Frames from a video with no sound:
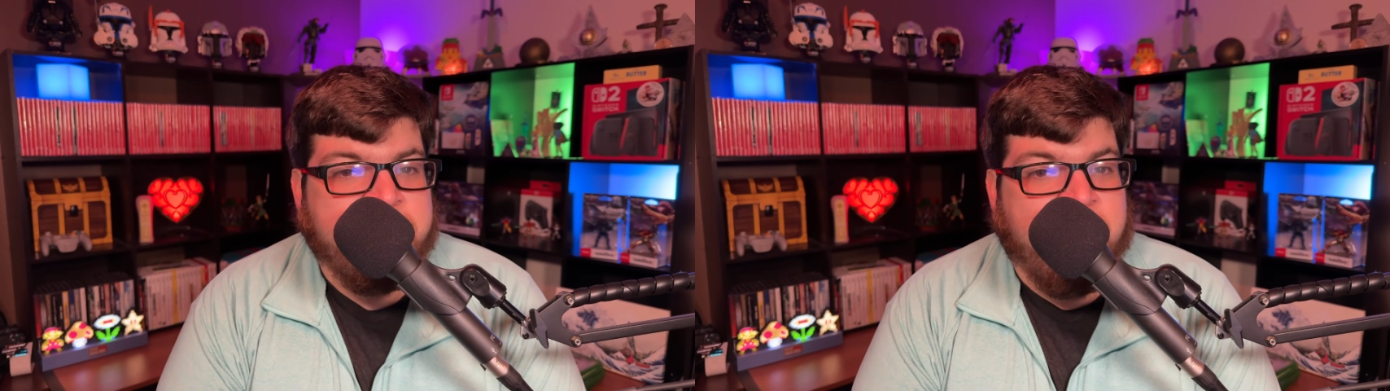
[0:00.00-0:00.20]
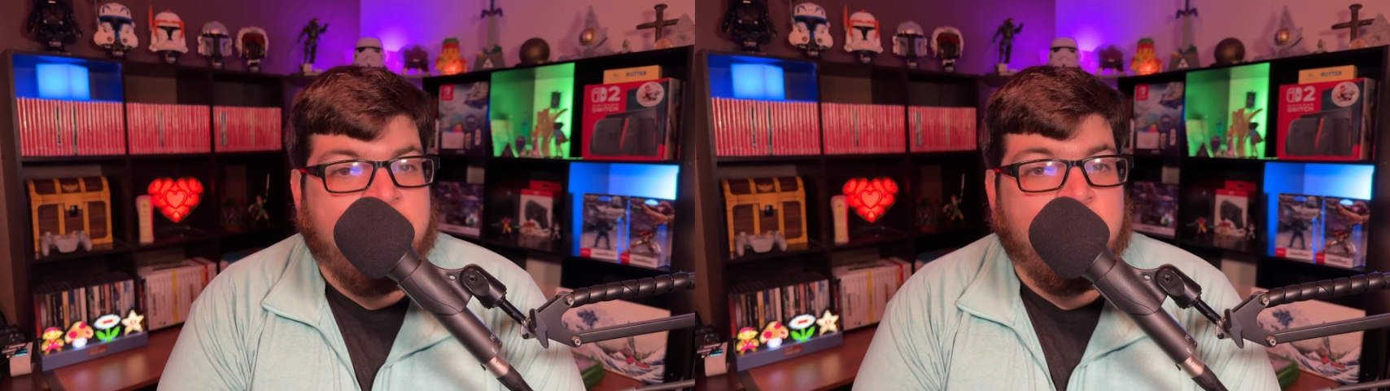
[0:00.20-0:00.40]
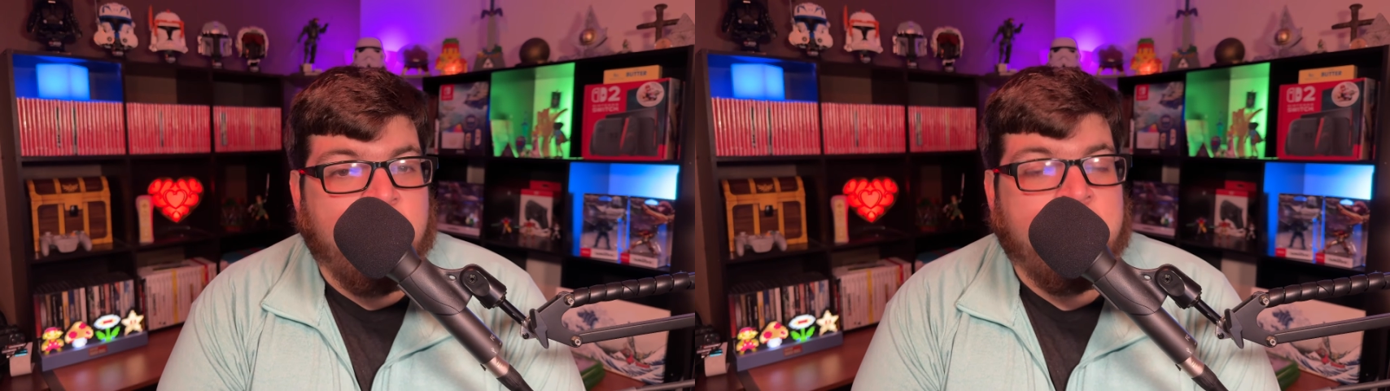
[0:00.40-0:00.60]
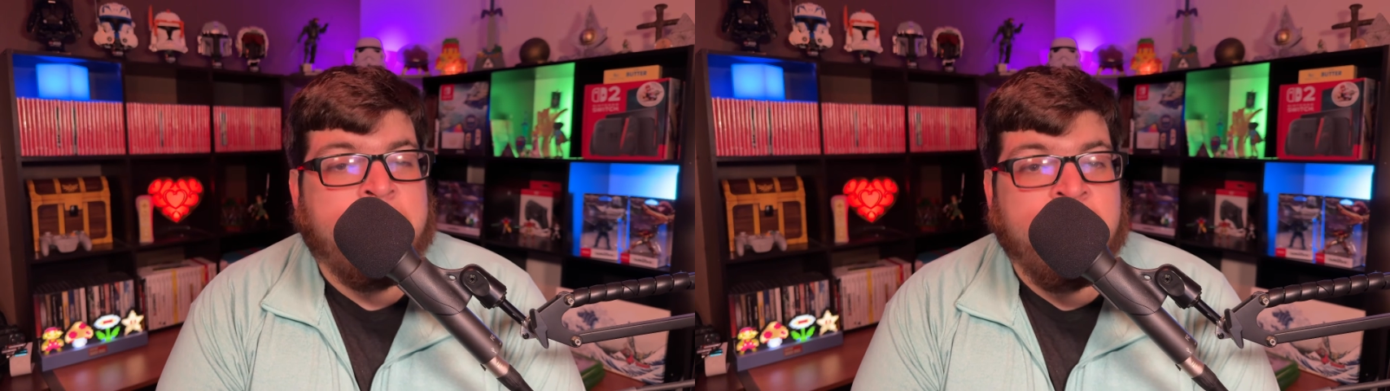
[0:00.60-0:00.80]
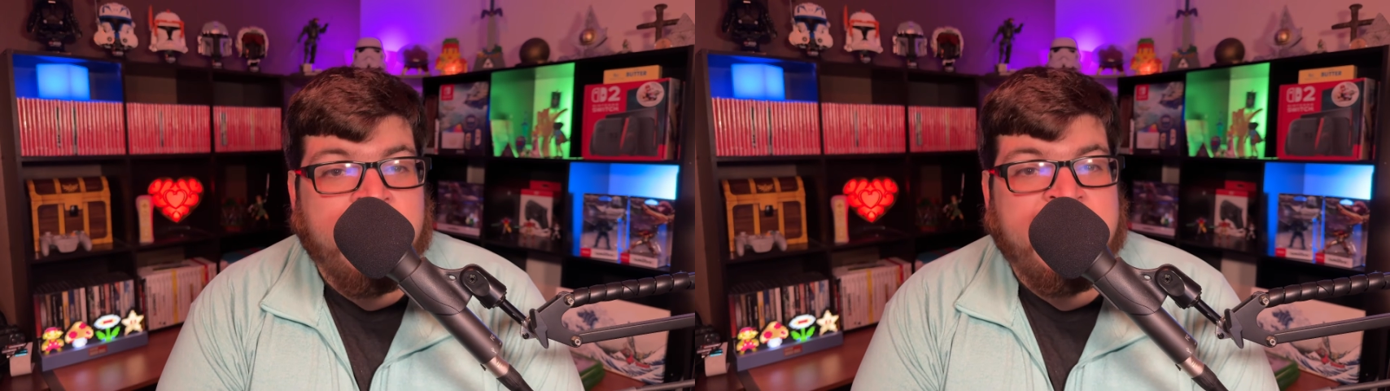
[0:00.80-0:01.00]
them were
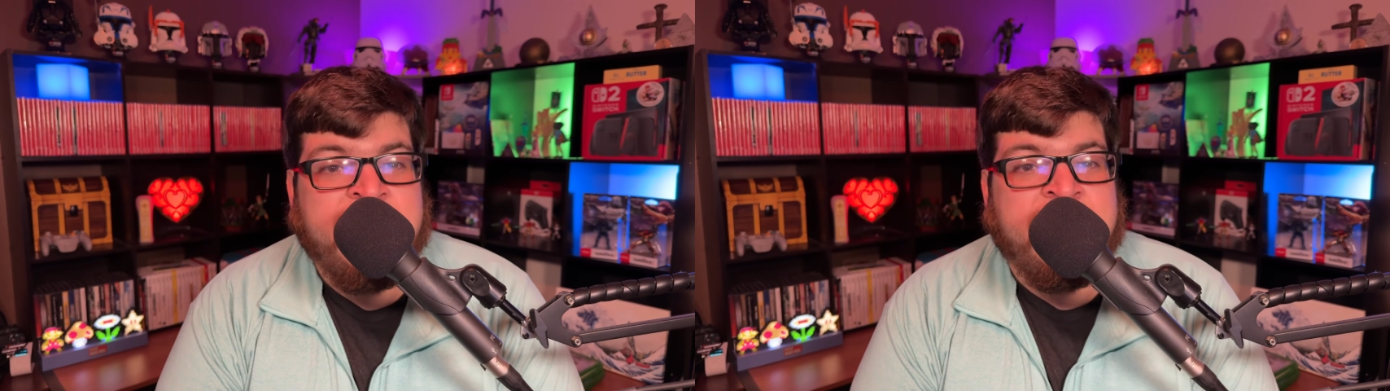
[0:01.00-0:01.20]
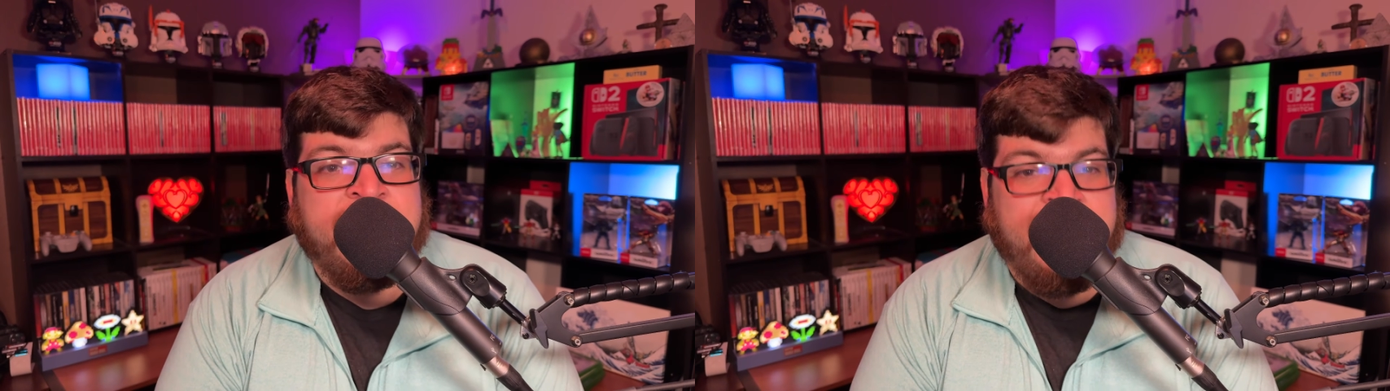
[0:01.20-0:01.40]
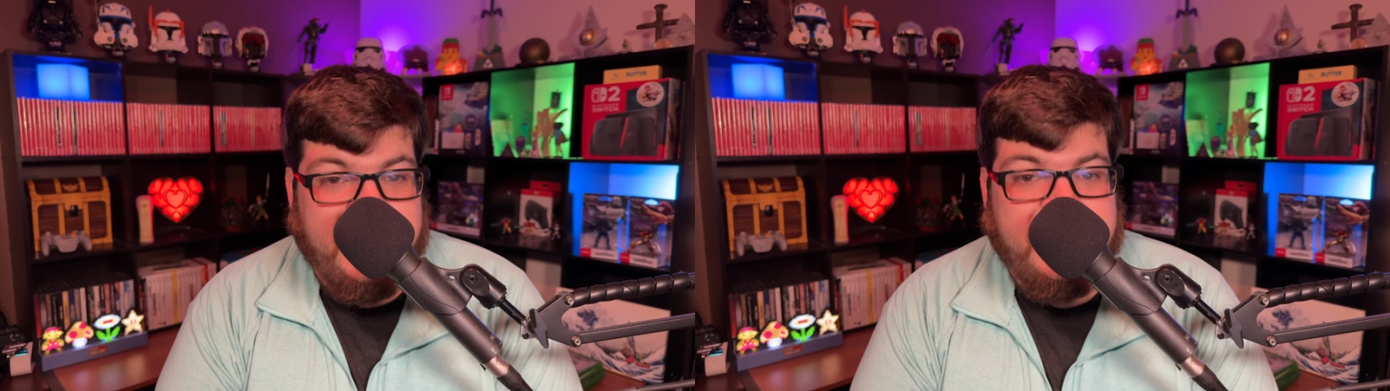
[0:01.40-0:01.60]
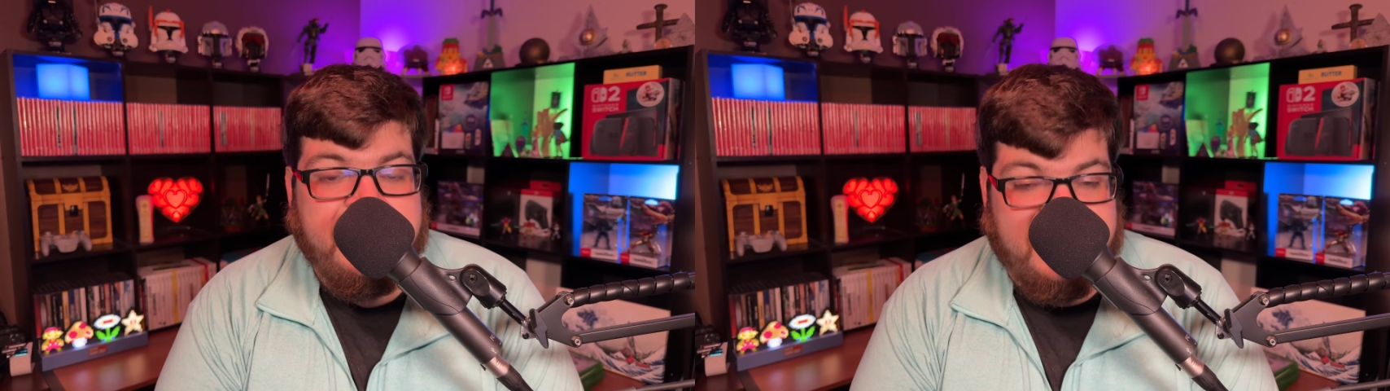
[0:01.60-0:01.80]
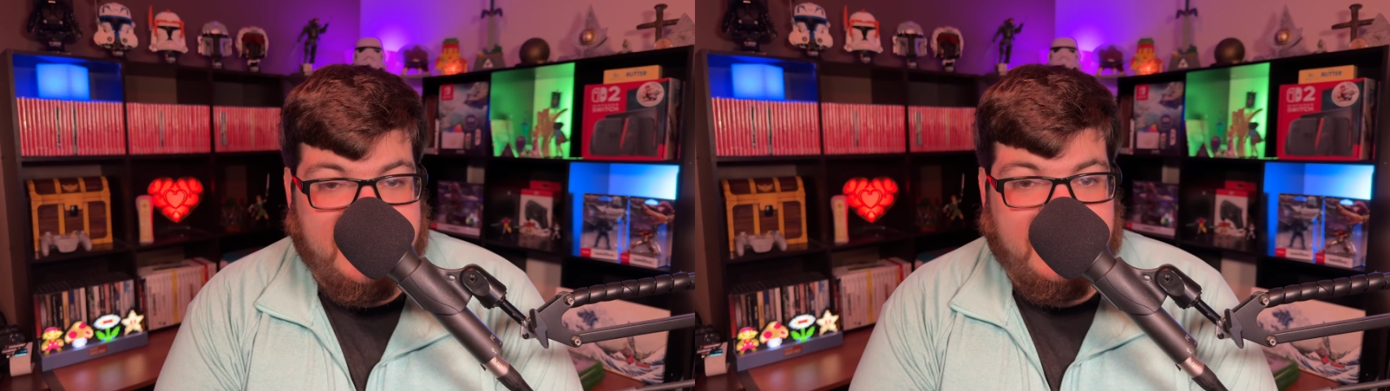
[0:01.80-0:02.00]
pretty
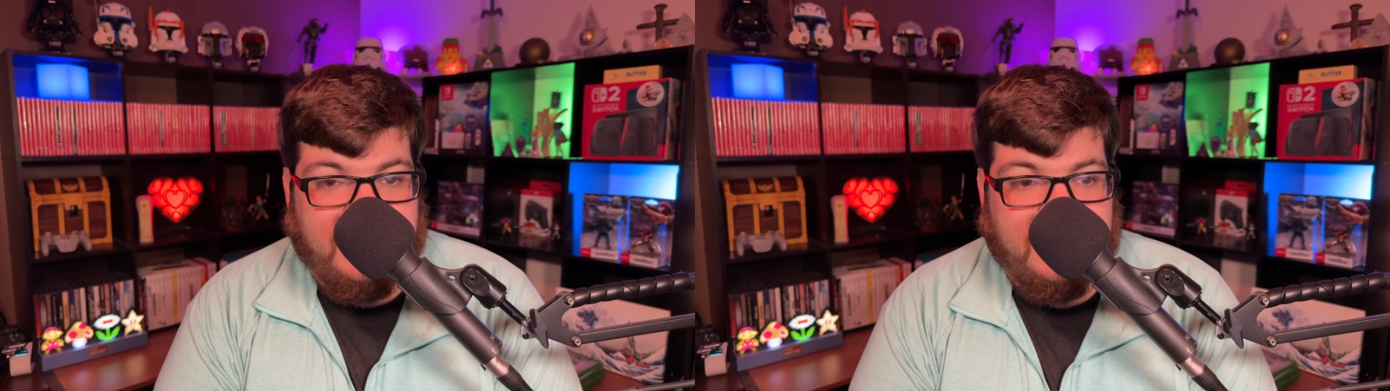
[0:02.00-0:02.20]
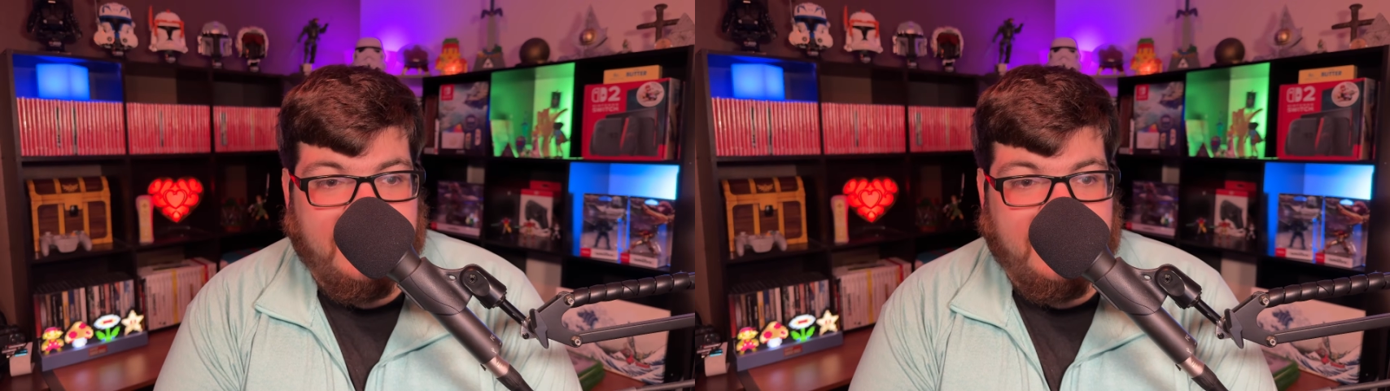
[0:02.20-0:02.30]
easy.